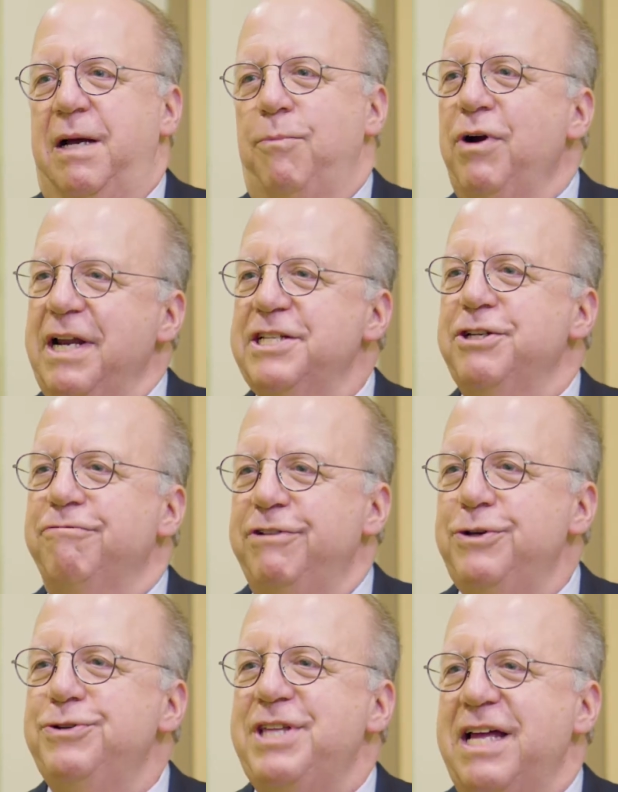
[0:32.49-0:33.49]
I more or less
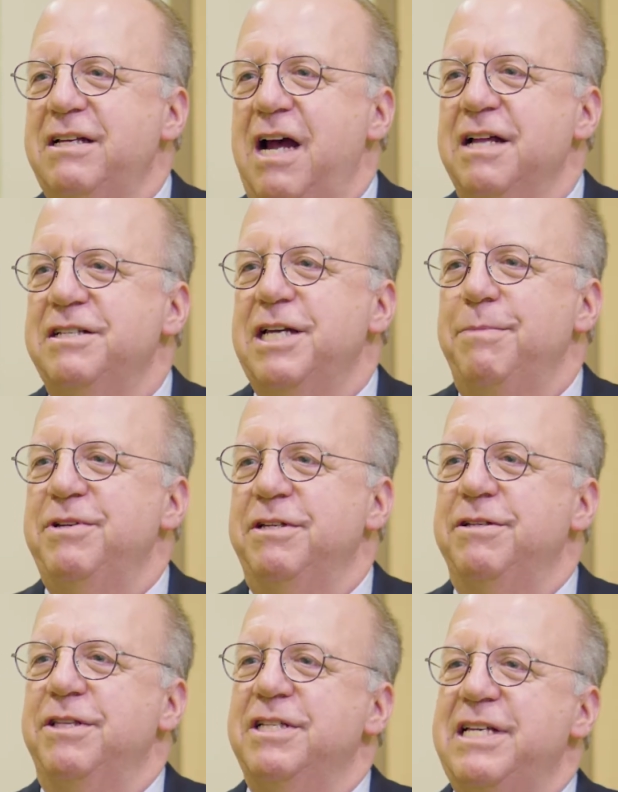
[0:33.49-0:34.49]
introduced that concept
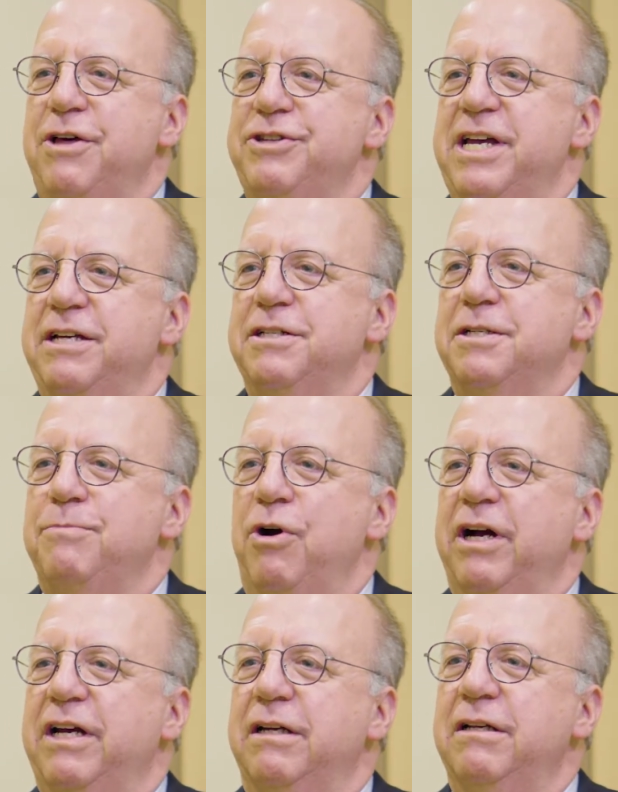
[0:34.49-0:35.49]
into the South Texas
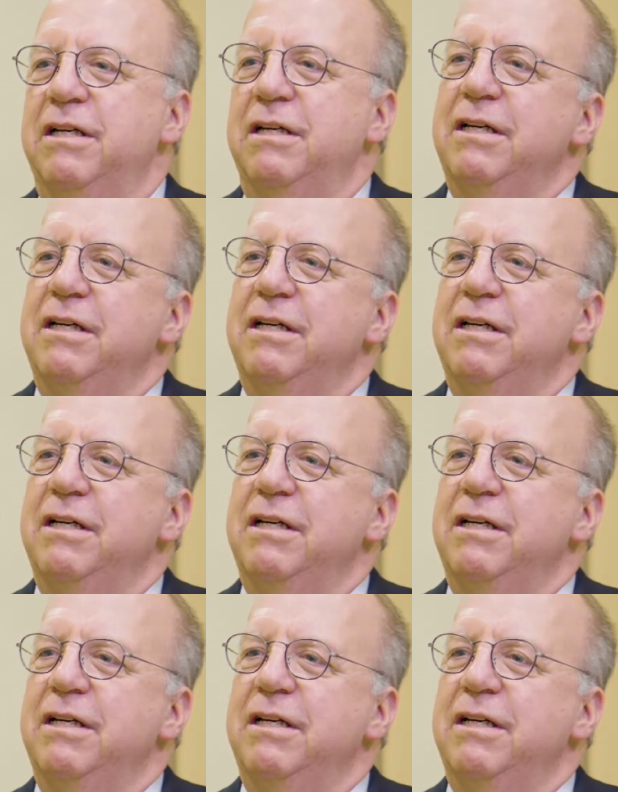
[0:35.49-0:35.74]
market